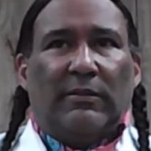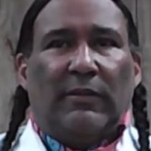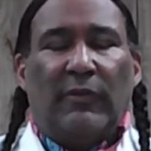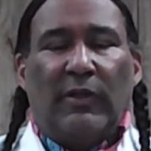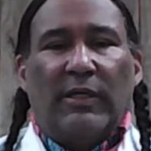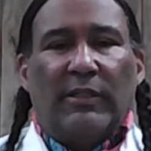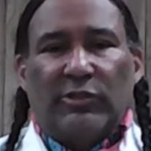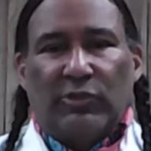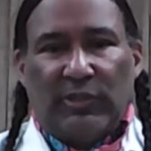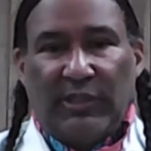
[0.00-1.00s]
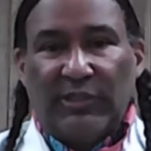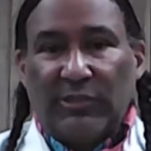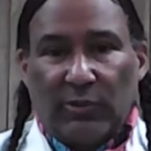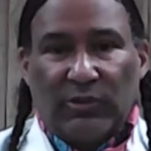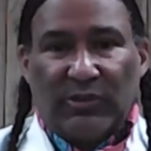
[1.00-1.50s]
the
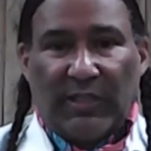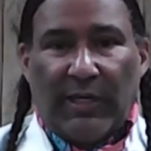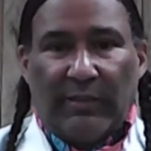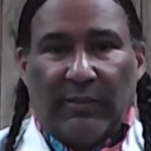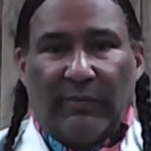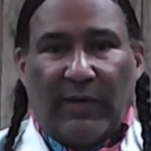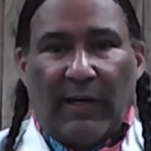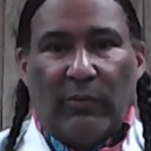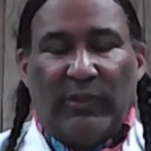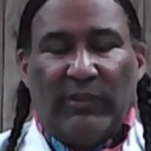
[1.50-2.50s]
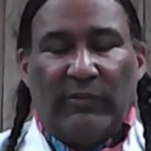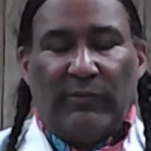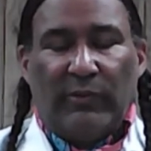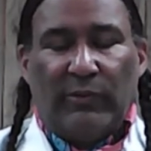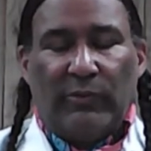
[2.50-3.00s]
traditional side of how we
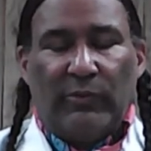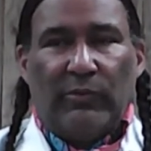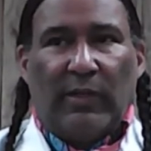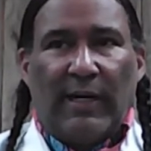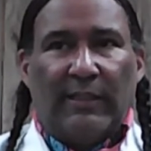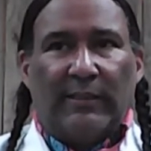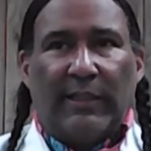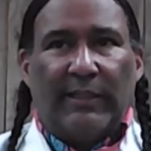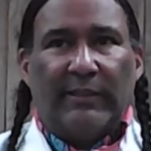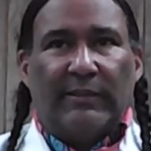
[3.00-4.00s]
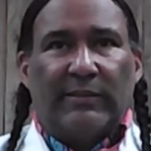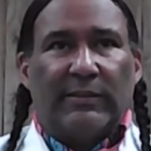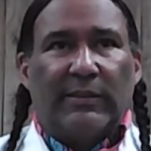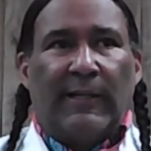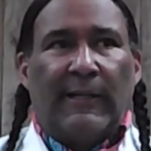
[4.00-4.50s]
view holidays,
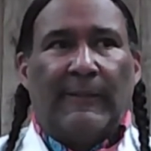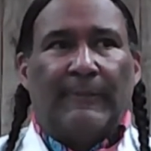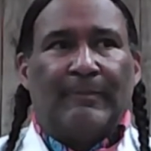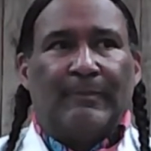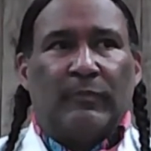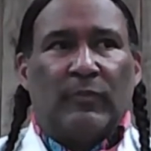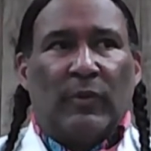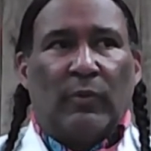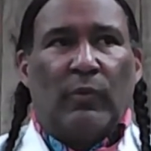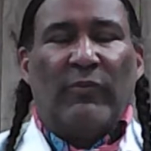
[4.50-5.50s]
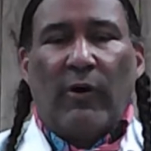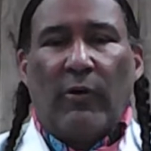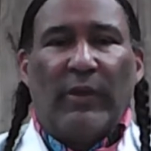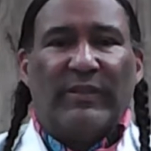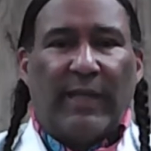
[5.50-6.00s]
we've
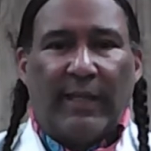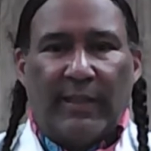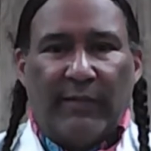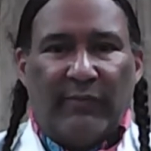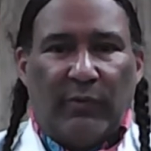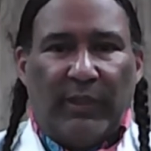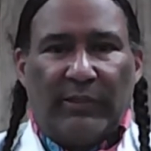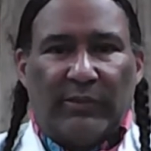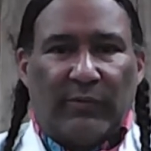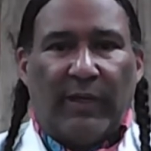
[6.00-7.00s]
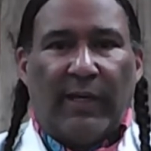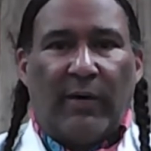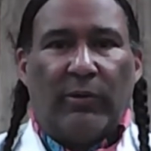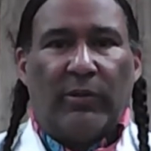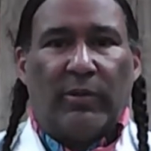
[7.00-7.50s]
always had giveaways, right?
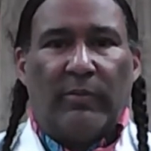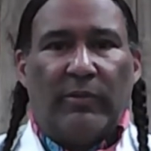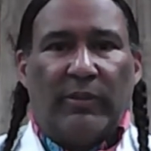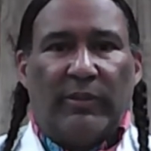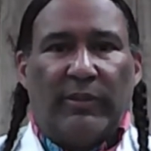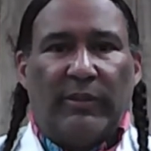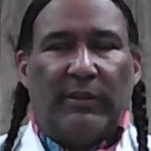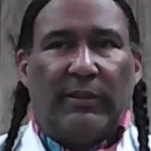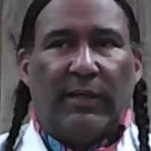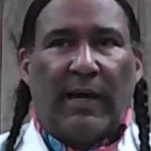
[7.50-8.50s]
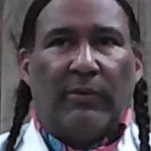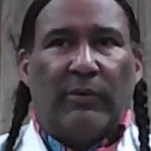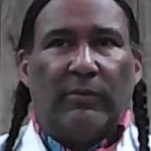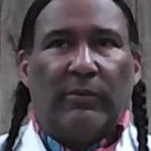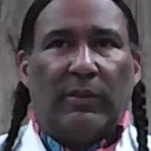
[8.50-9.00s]
Our community,
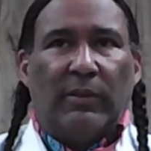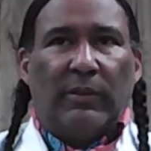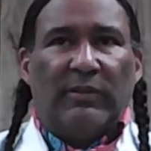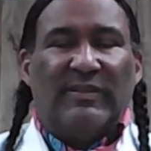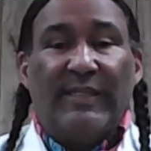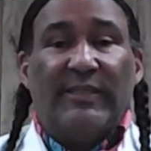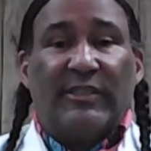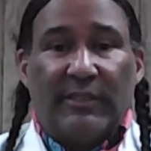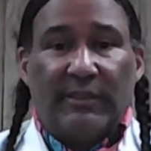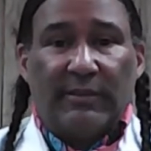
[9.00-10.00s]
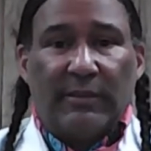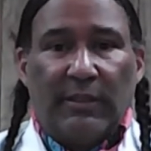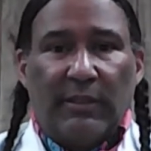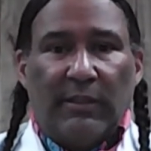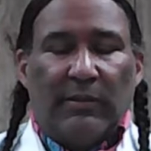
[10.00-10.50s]
our teaching,
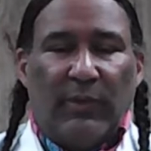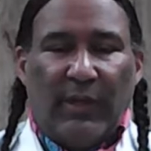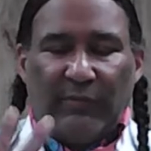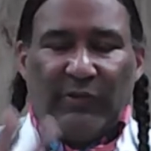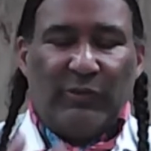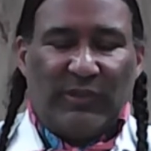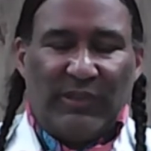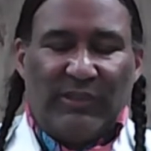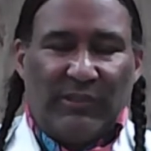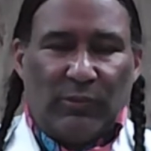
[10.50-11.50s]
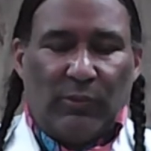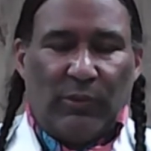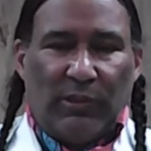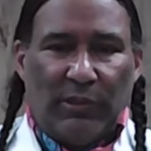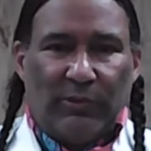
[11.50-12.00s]
we have two teachings when
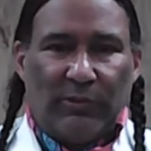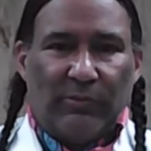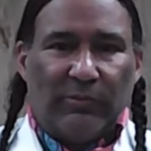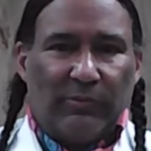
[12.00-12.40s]
we're little.